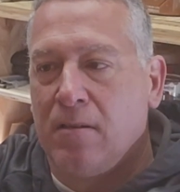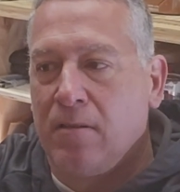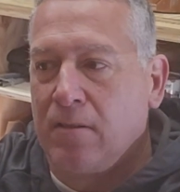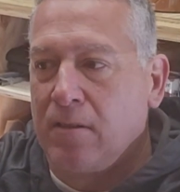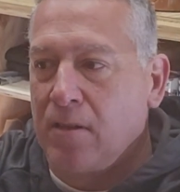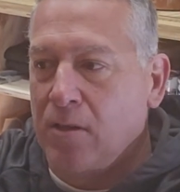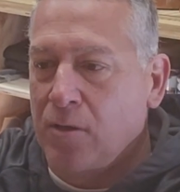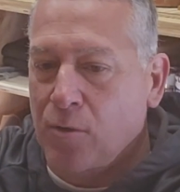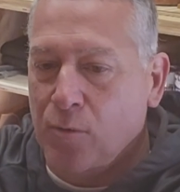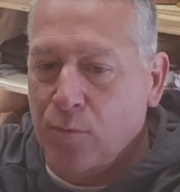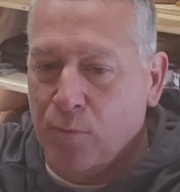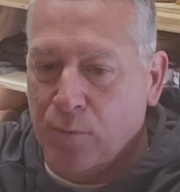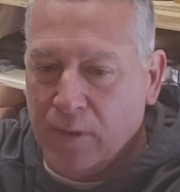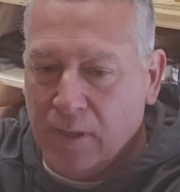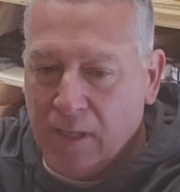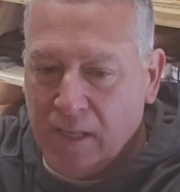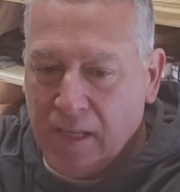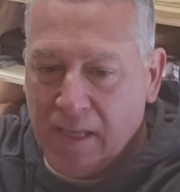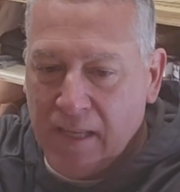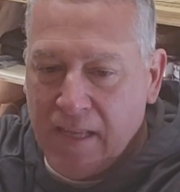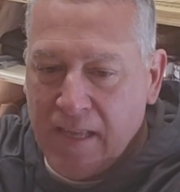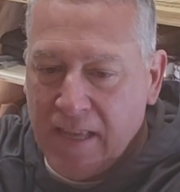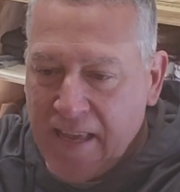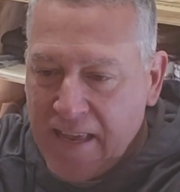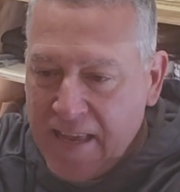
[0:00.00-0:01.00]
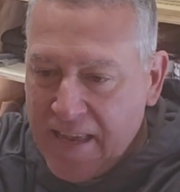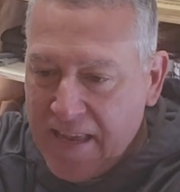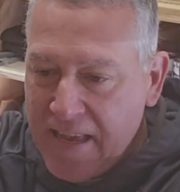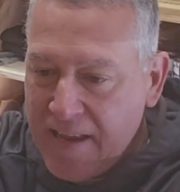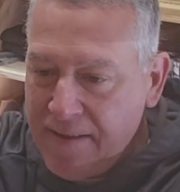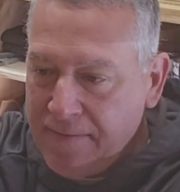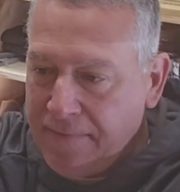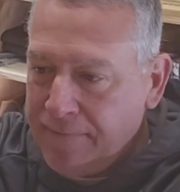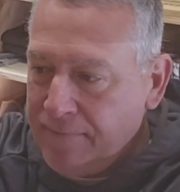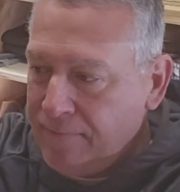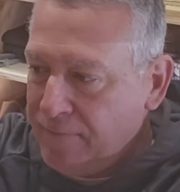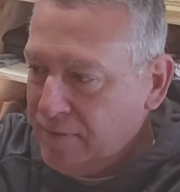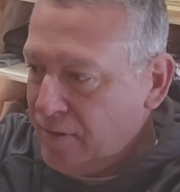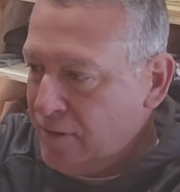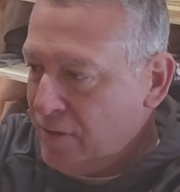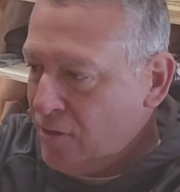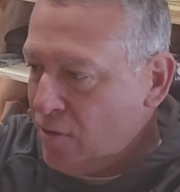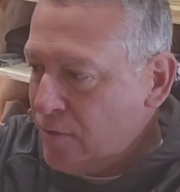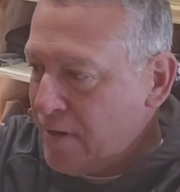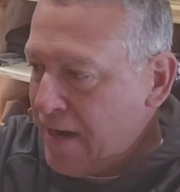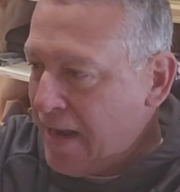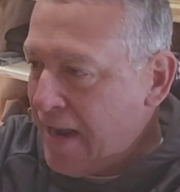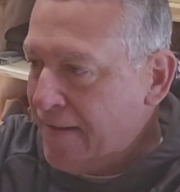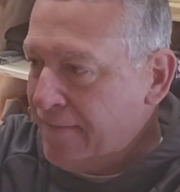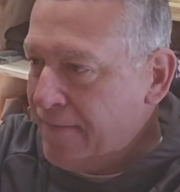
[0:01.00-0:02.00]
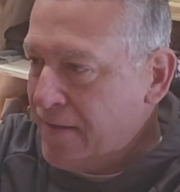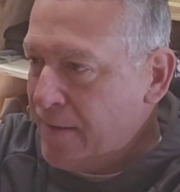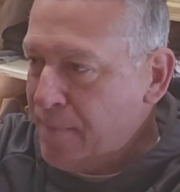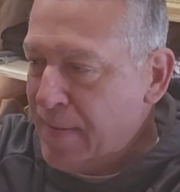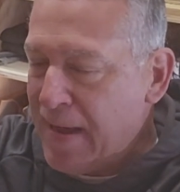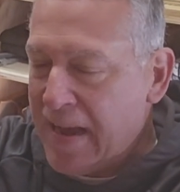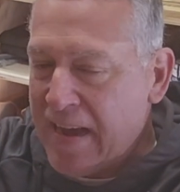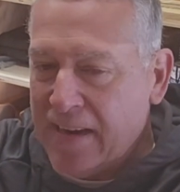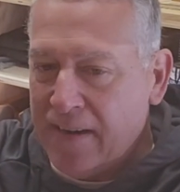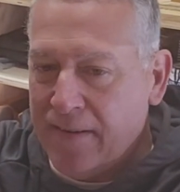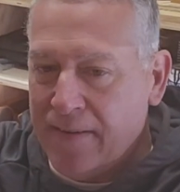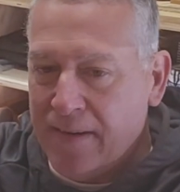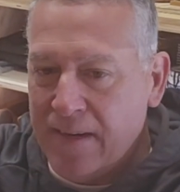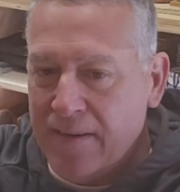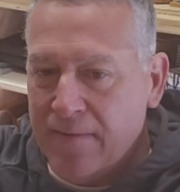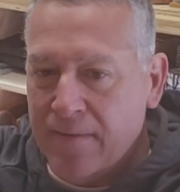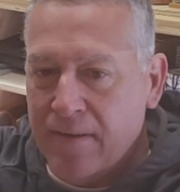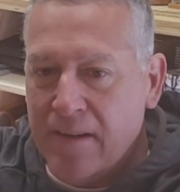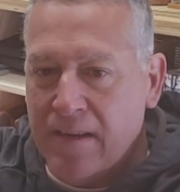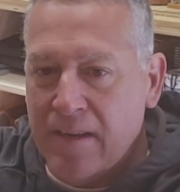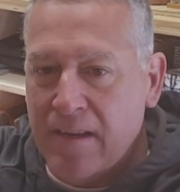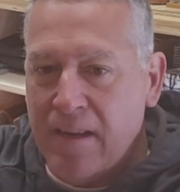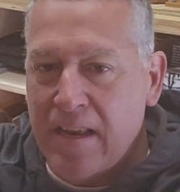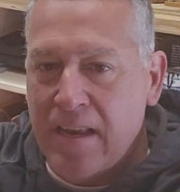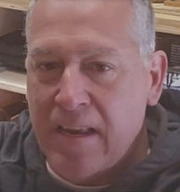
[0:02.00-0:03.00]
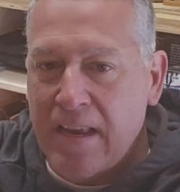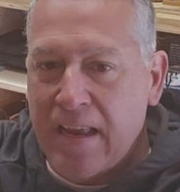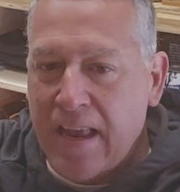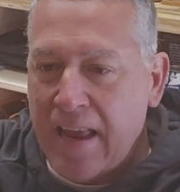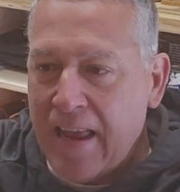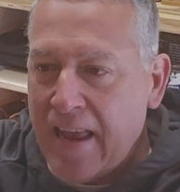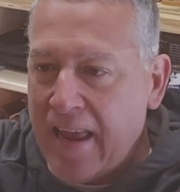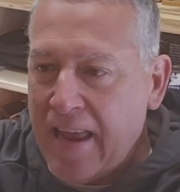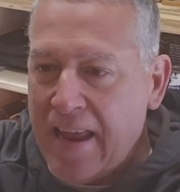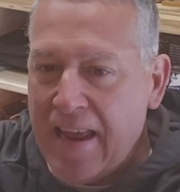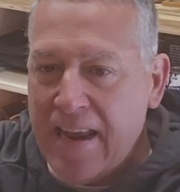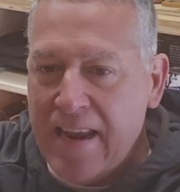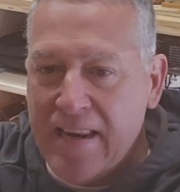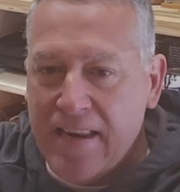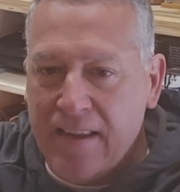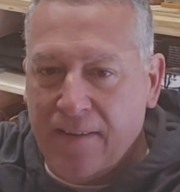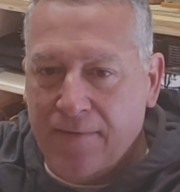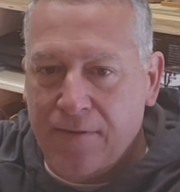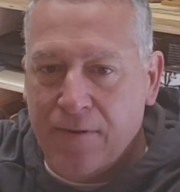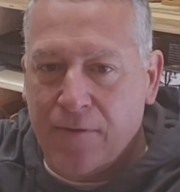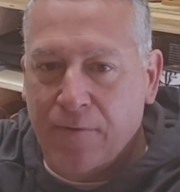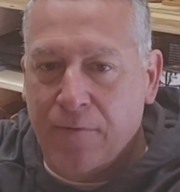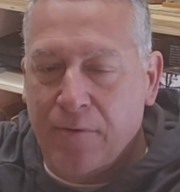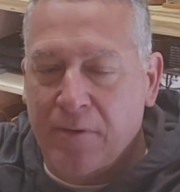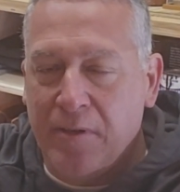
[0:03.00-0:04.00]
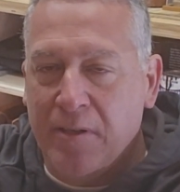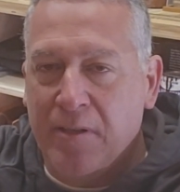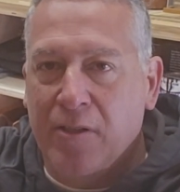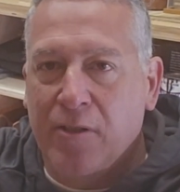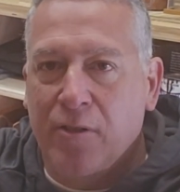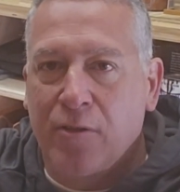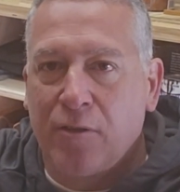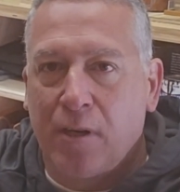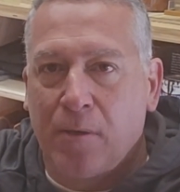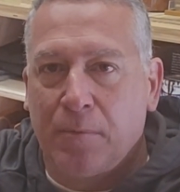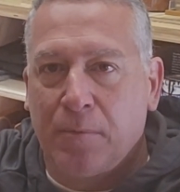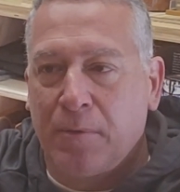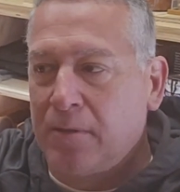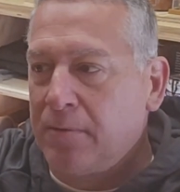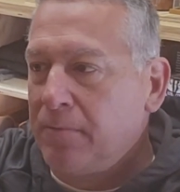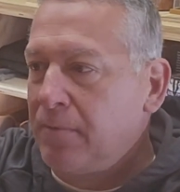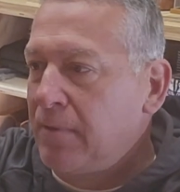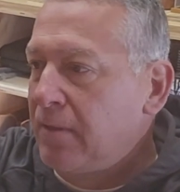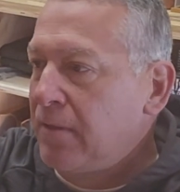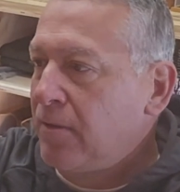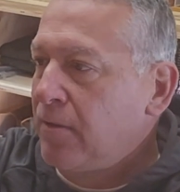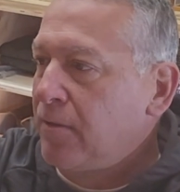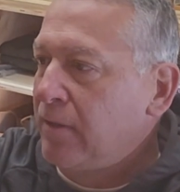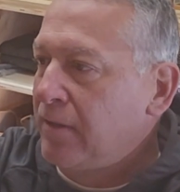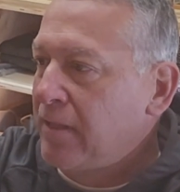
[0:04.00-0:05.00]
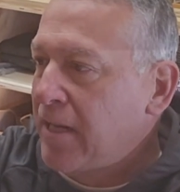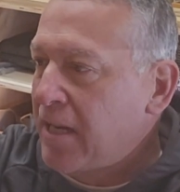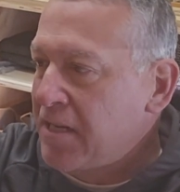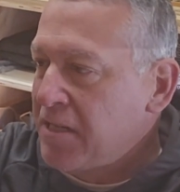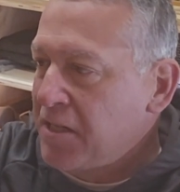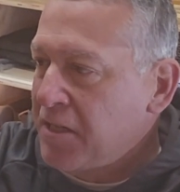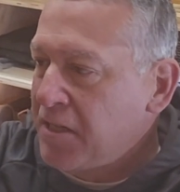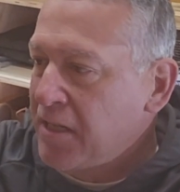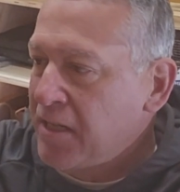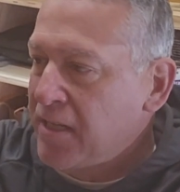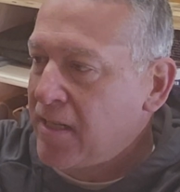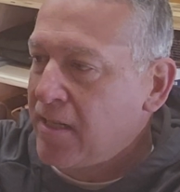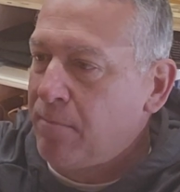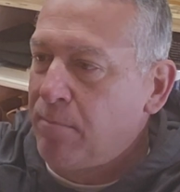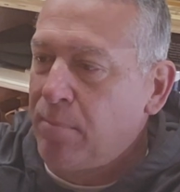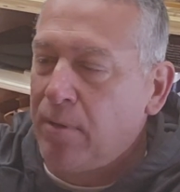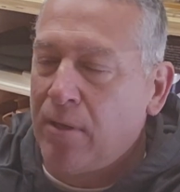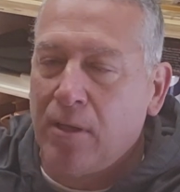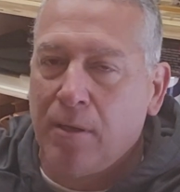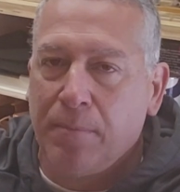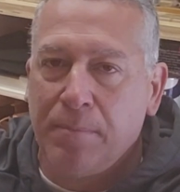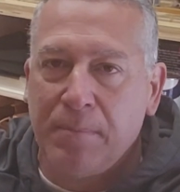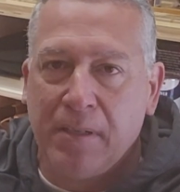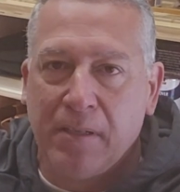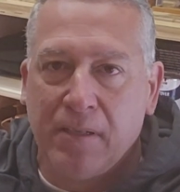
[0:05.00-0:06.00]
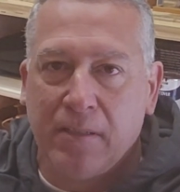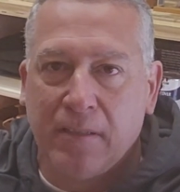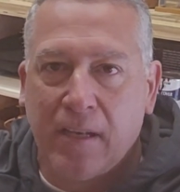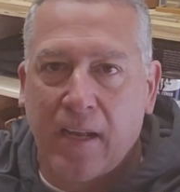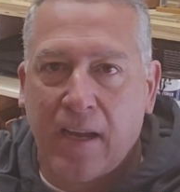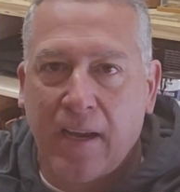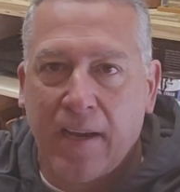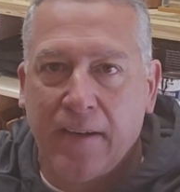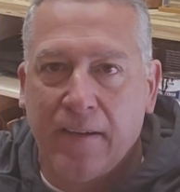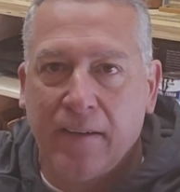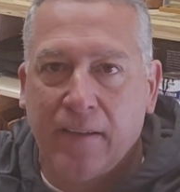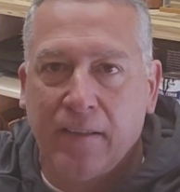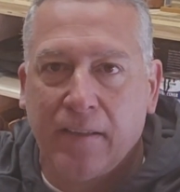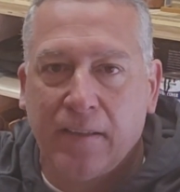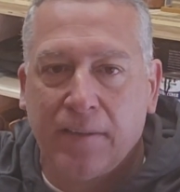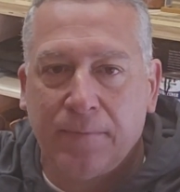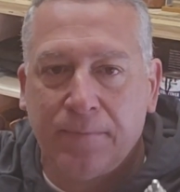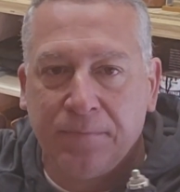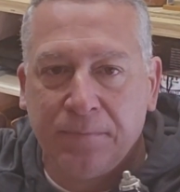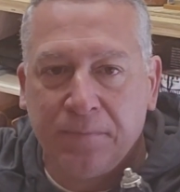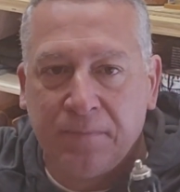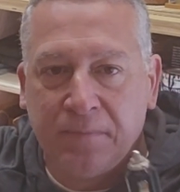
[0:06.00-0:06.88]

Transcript: So if you don't have the battery, and if you were in trouble and you needed to blow up your tires,